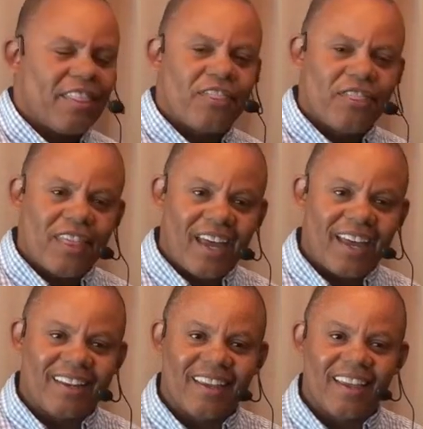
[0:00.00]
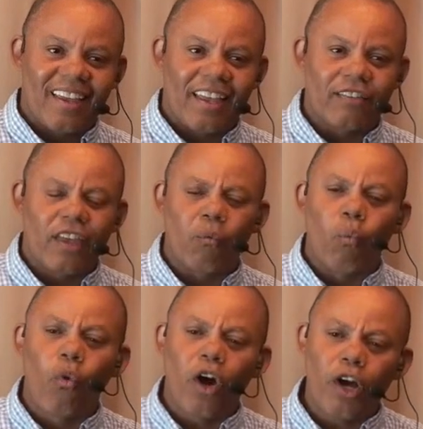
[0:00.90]
That is a
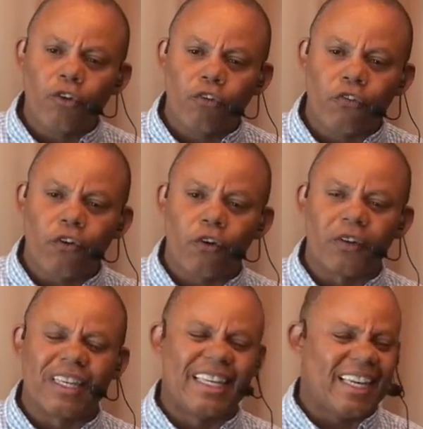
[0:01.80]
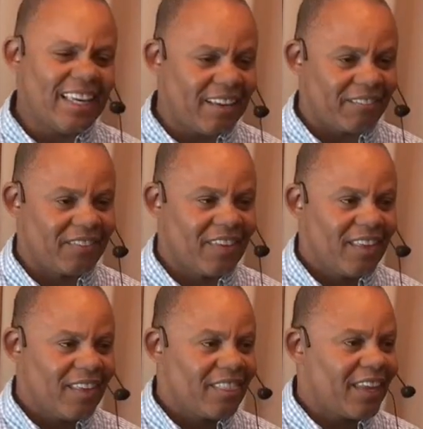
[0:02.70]
wonderful gift
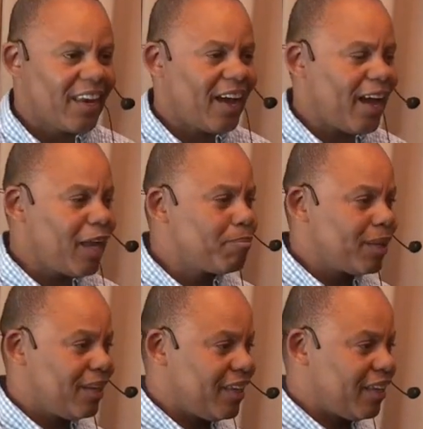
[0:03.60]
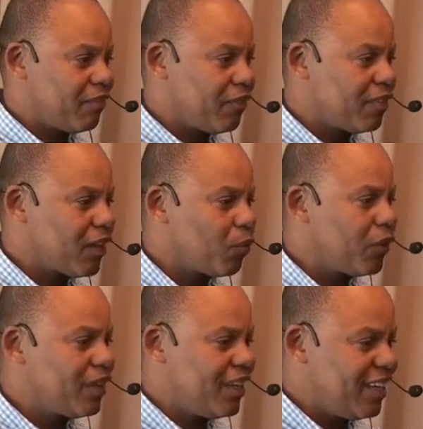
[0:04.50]
that I believe that
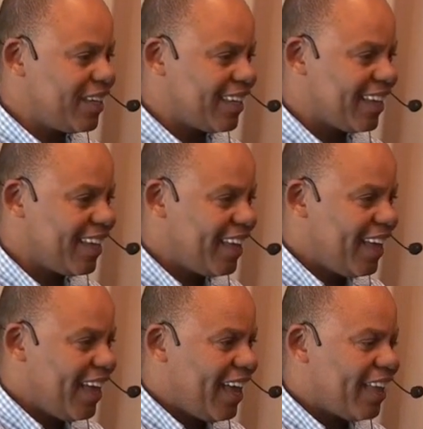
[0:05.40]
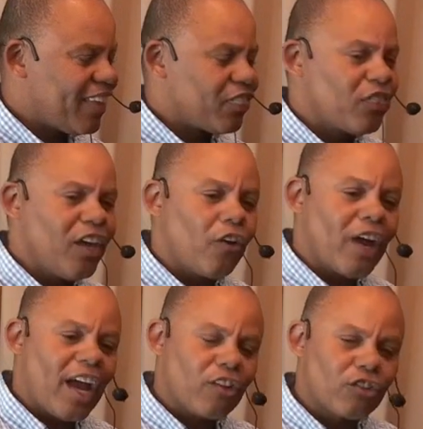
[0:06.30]
we're getting, and that they are
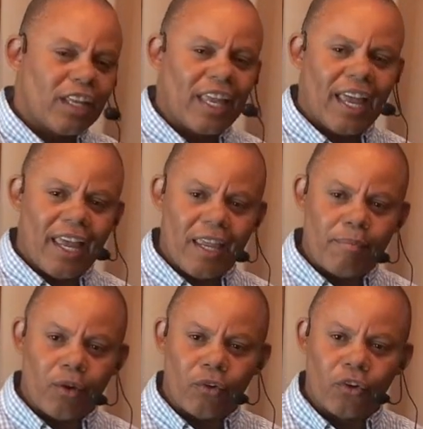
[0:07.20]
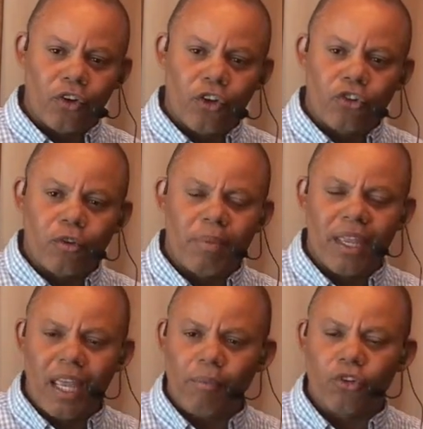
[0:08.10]
actually able to
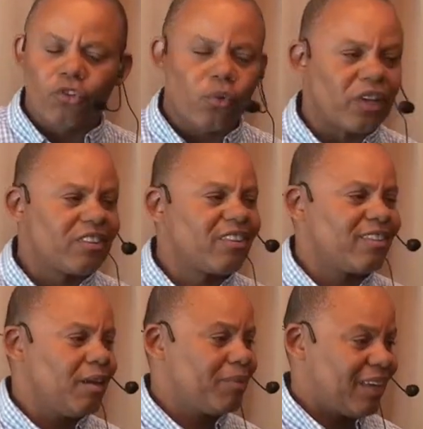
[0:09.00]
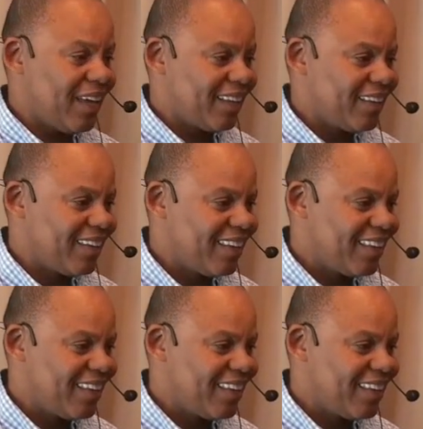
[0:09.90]
be able to accept that.